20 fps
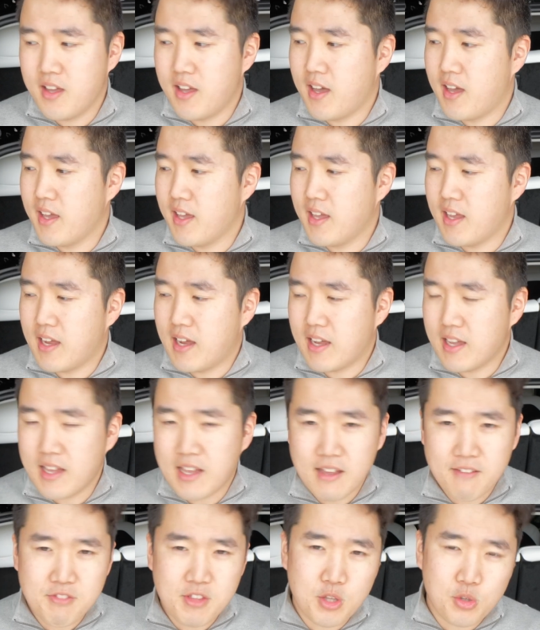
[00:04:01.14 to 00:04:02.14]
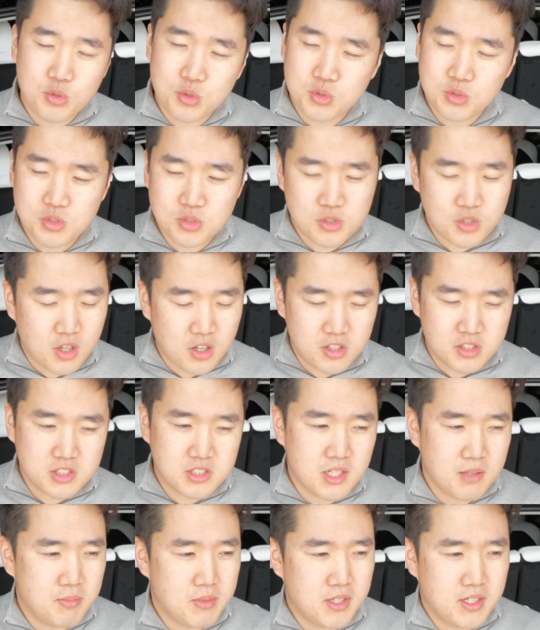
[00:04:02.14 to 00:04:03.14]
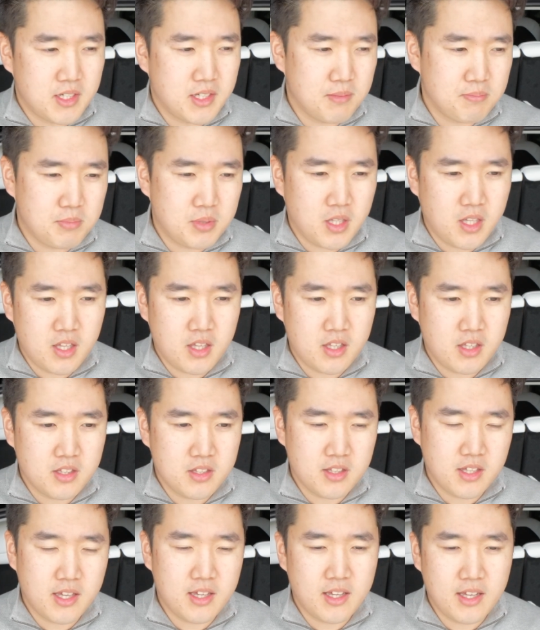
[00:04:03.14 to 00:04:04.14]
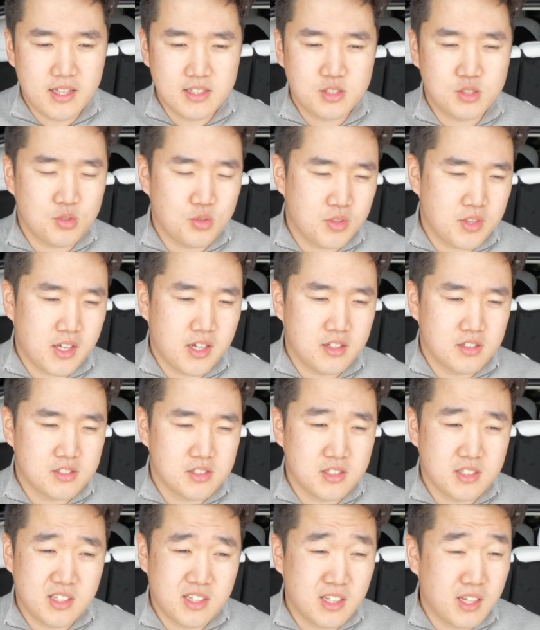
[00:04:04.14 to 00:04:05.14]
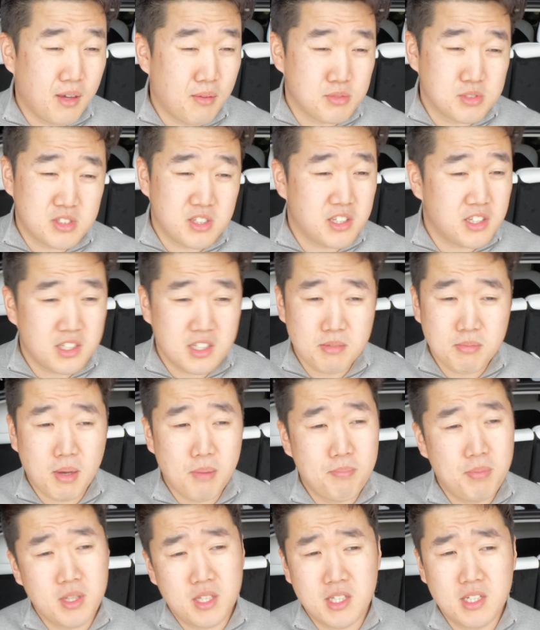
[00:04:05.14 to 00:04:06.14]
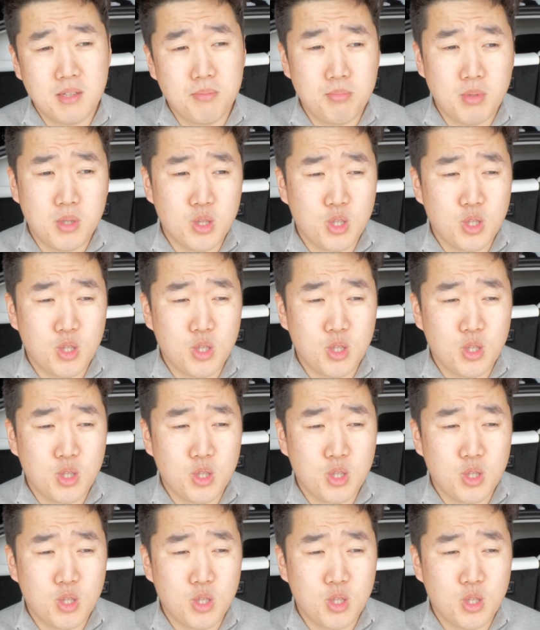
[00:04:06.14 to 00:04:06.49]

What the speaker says: I have those cars coming up, the S2000, and I'm thinking about picking up the